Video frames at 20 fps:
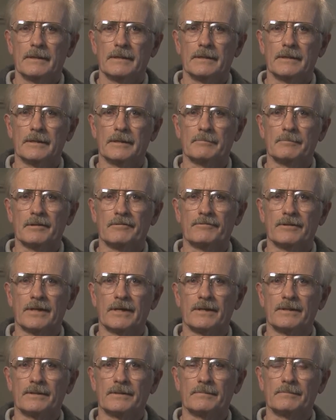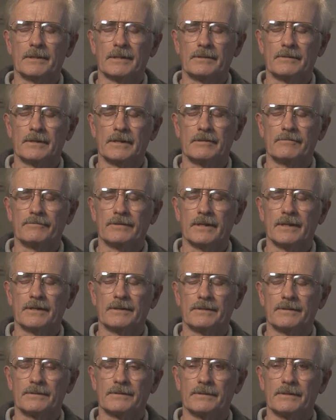And my father, my
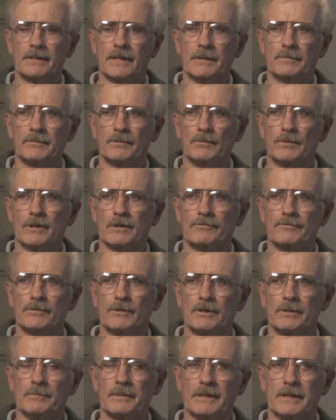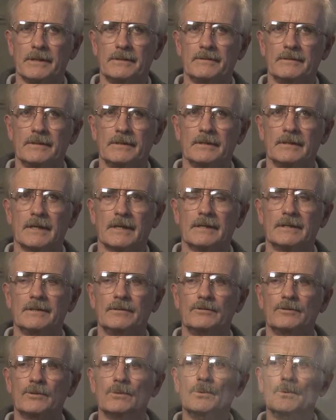grandfather came to work for him in
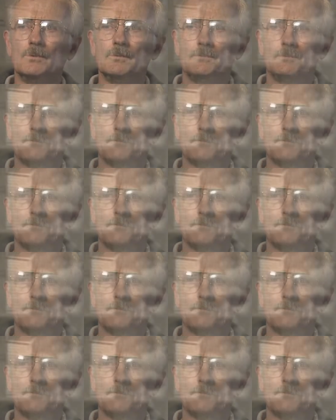1892.